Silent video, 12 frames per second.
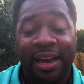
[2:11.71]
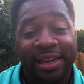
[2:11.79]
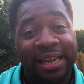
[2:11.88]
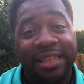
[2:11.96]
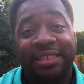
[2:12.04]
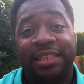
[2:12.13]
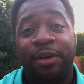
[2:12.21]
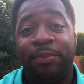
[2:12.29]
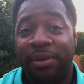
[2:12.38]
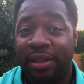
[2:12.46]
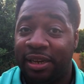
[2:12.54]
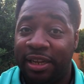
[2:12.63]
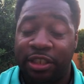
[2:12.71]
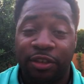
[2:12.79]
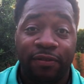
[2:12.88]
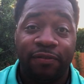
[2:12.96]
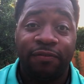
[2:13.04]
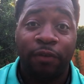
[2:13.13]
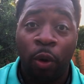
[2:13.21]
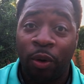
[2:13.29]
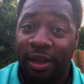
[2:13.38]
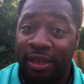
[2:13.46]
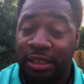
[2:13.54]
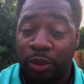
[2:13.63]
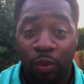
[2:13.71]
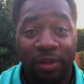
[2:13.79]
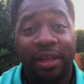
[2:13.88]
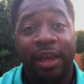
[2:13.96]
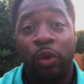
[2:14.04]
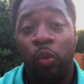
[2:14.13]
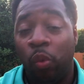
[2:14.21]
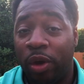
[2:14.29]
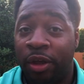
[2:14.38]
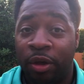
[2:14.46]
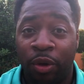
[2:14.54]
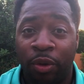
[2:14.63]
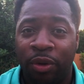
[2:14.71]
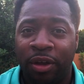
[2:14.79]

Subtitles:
And that's the ability to focus with a will.